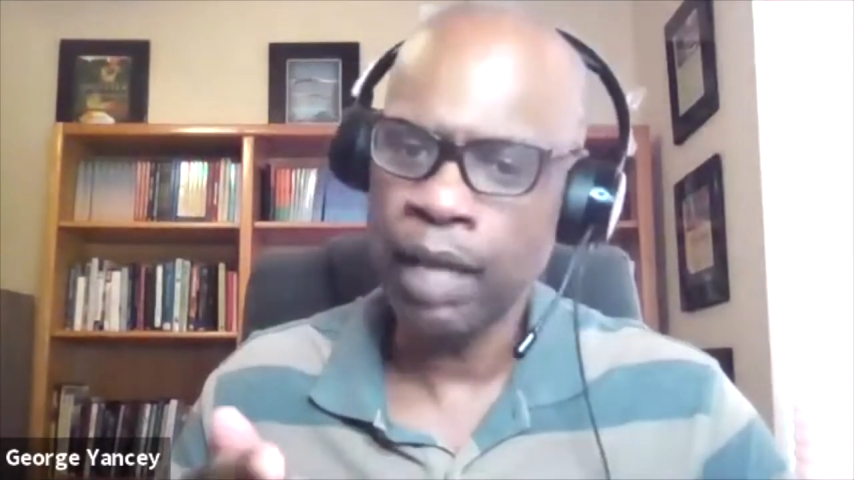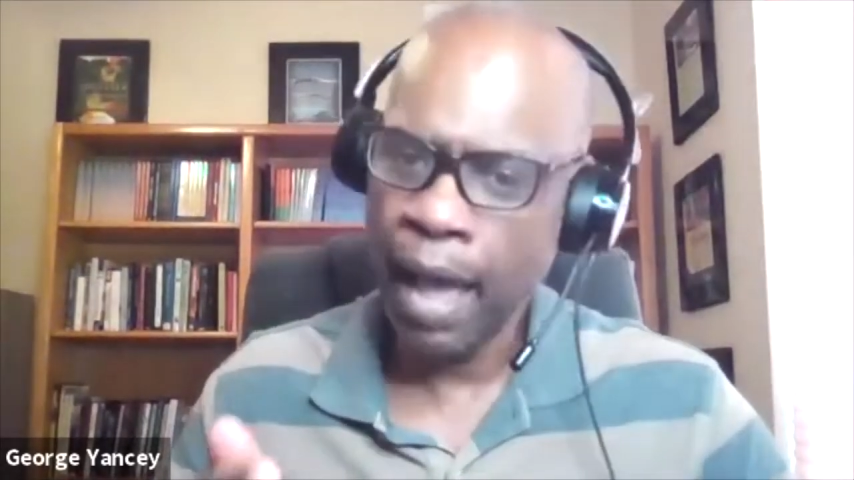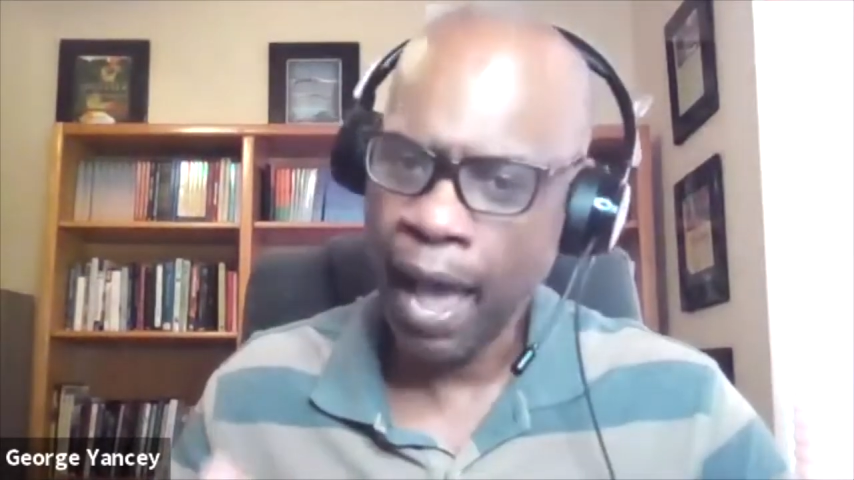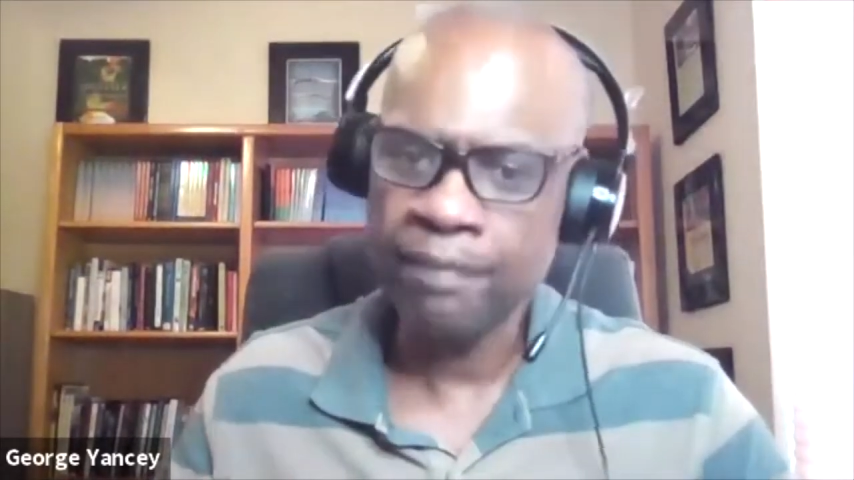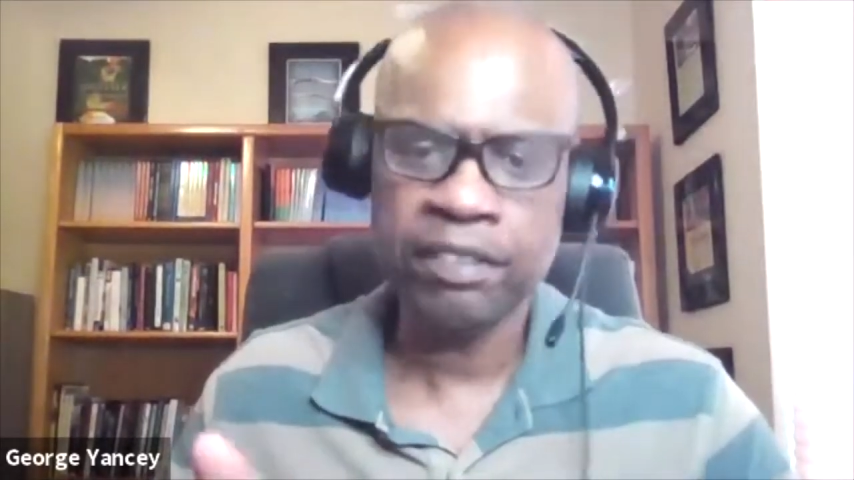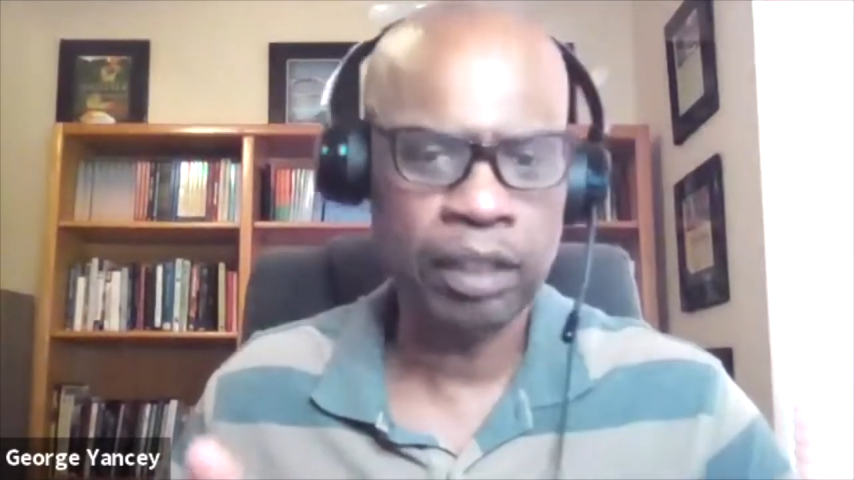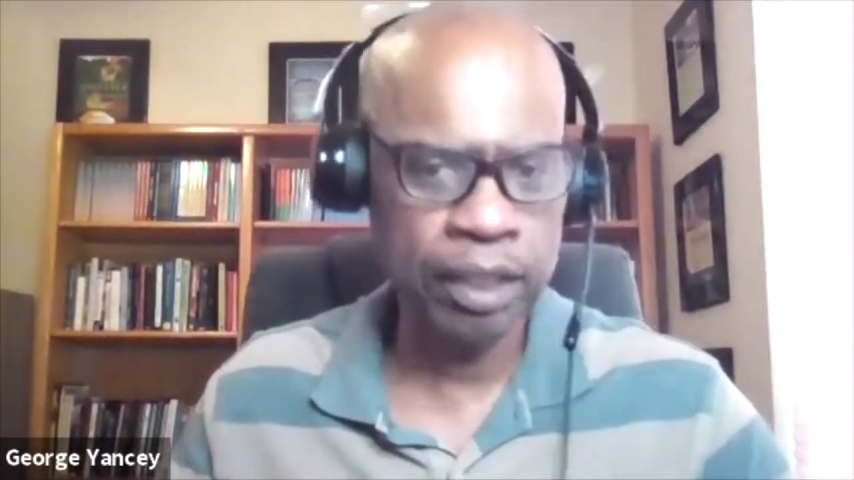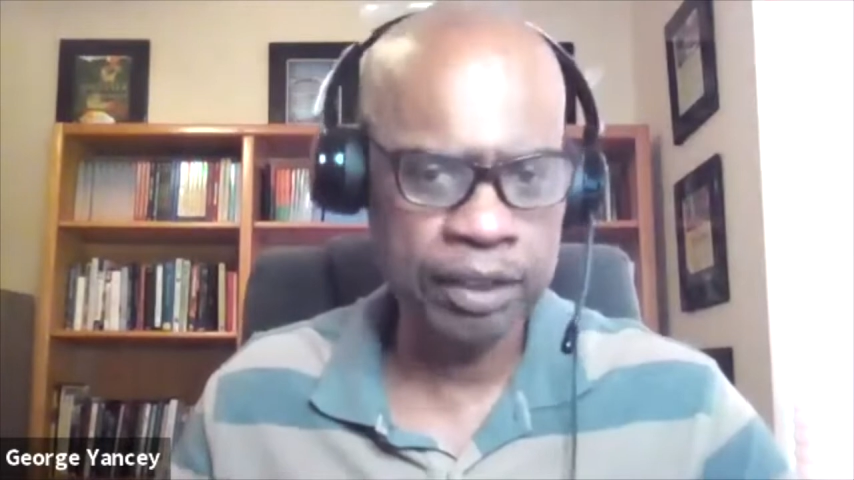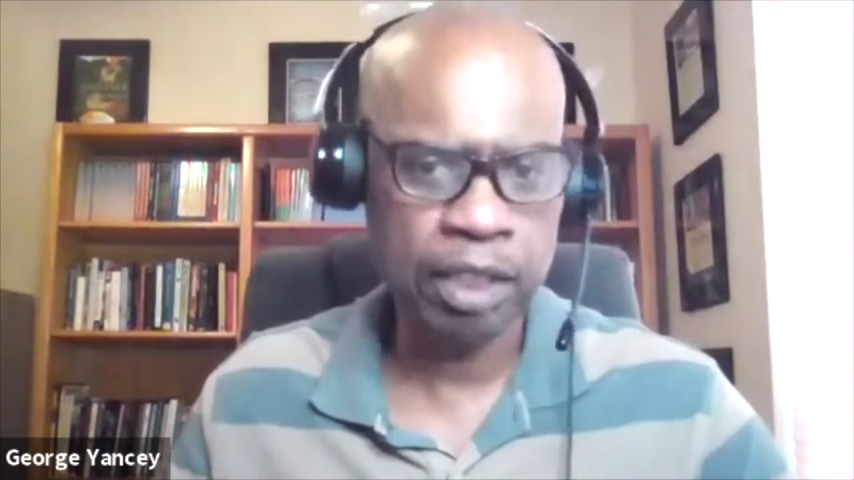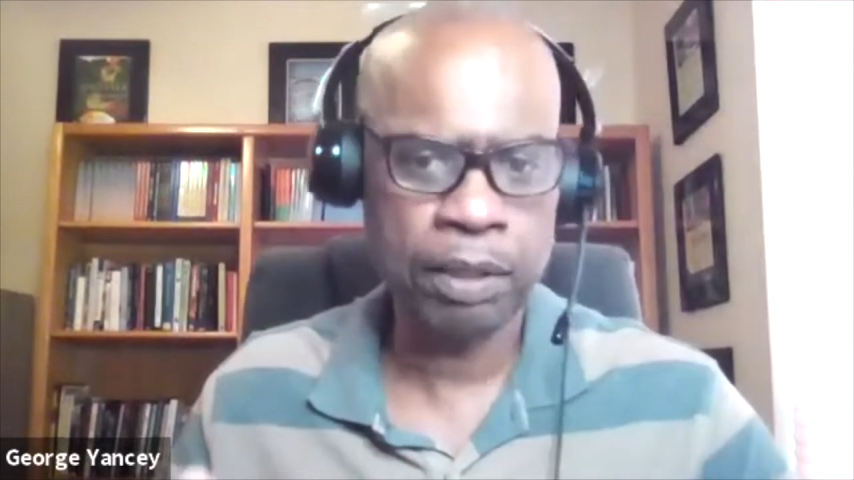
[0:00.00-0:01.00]
have to
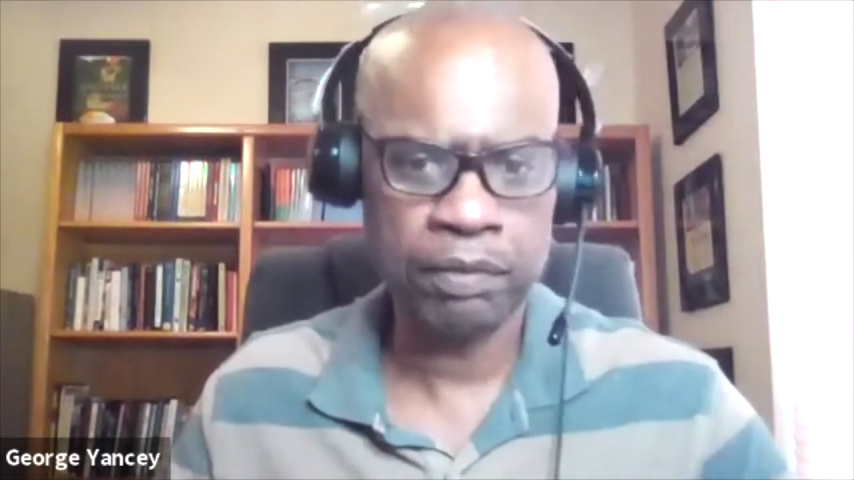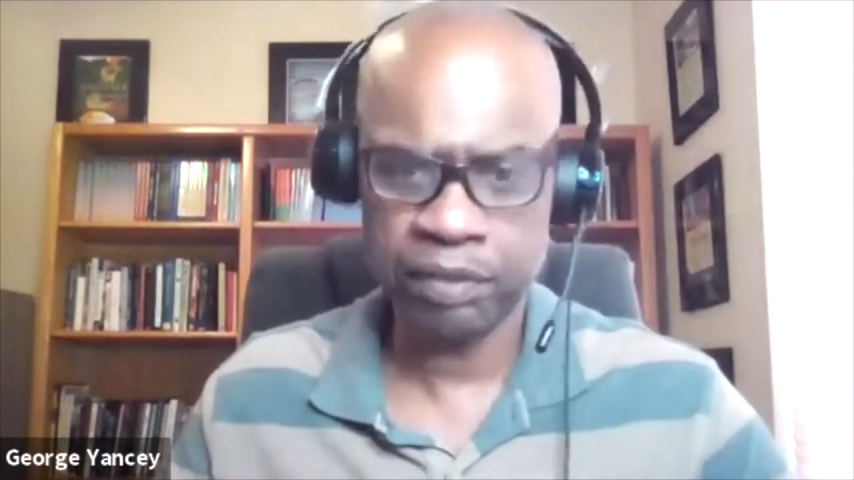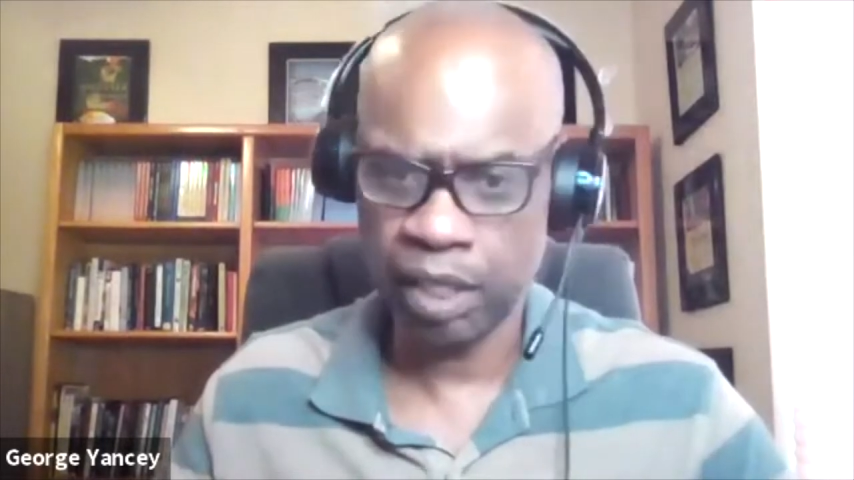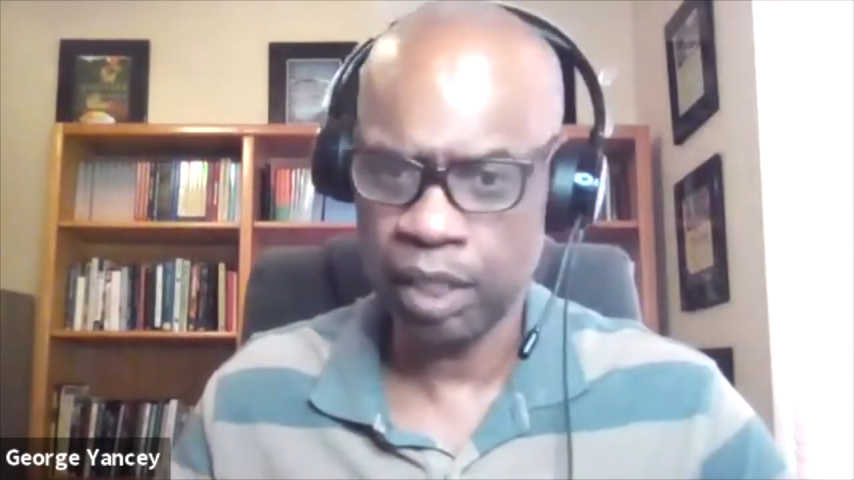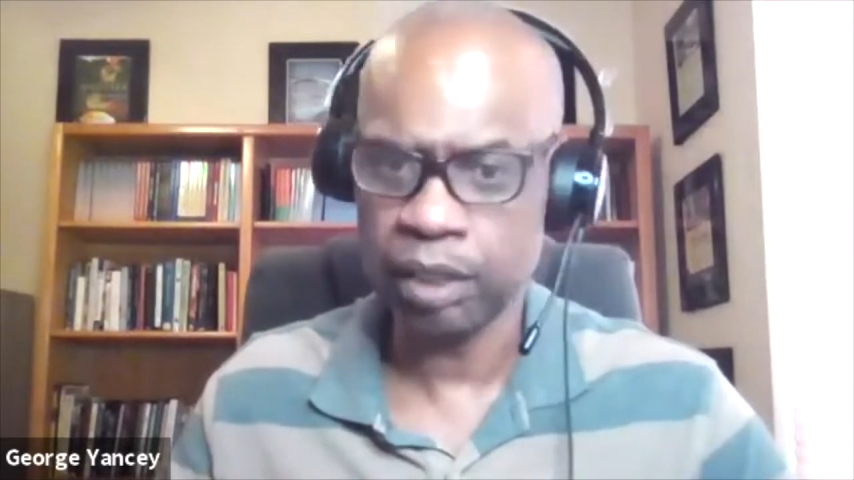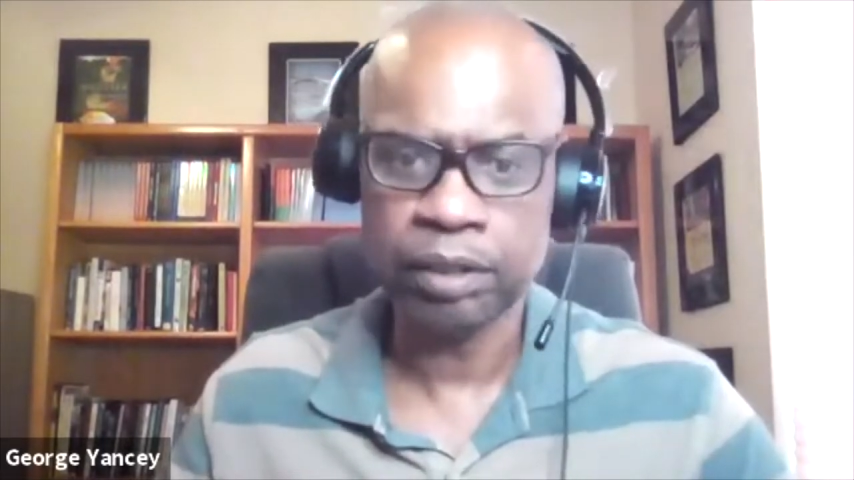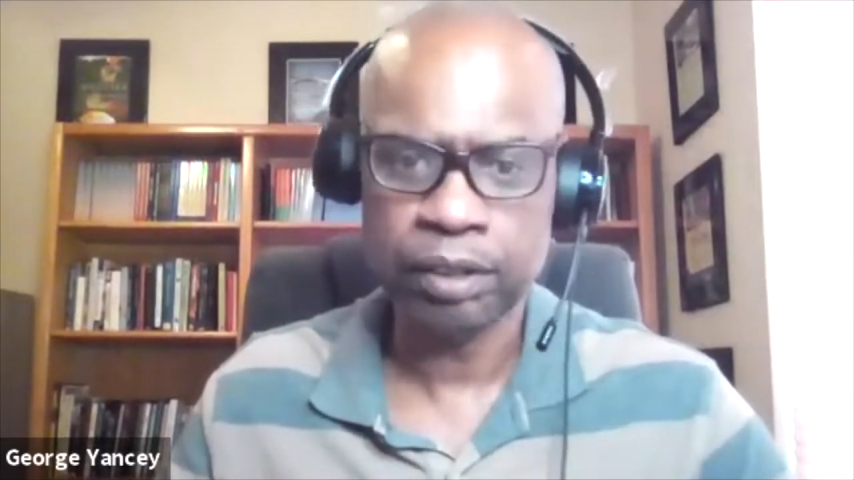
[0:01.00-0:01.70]
listen to people of color.